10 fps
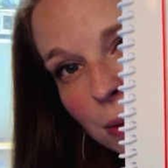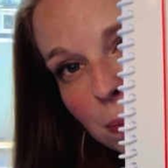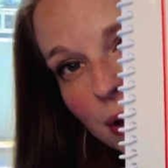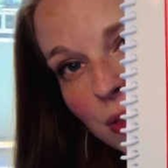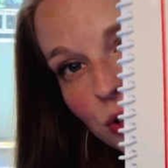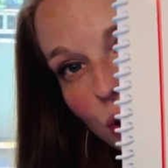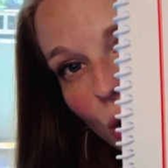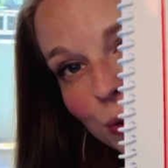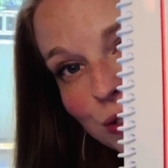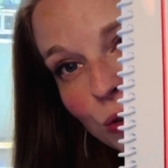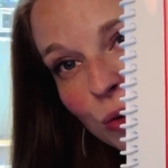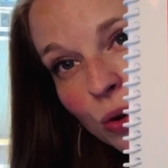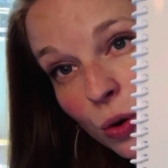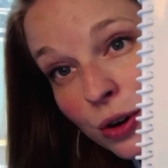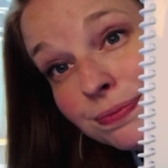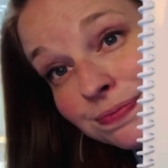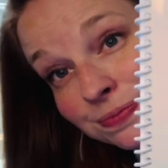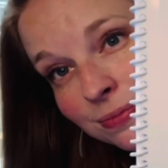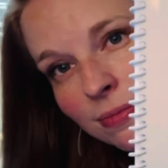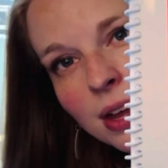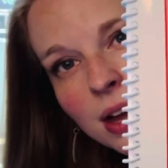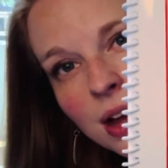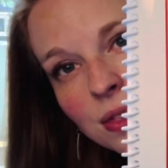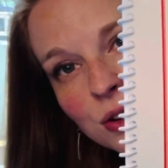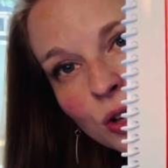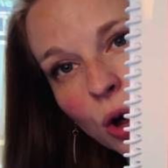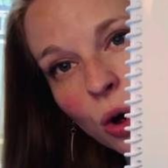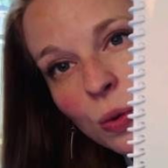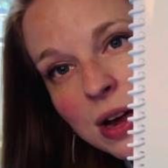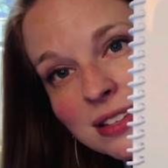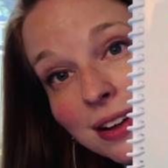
but there's always a unicorn, there's always